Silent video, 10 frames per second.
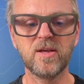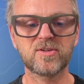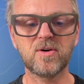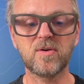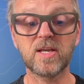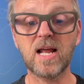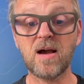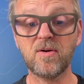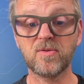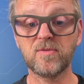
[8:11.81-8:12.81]
So in
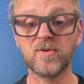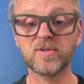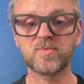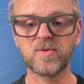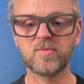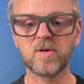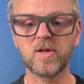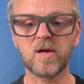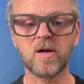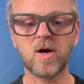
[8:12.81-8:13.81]
our universe, we will
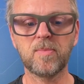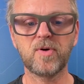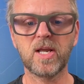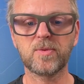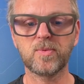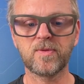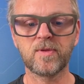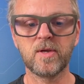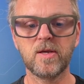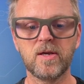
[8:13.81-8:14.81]
uh, operate with
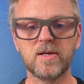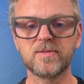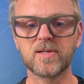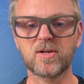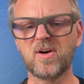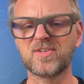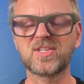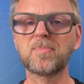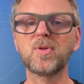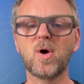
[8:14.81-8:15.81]
uh, the
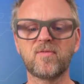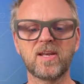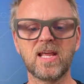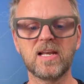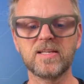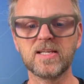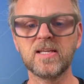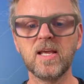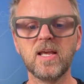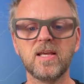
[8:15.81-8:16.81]
concept of an LED.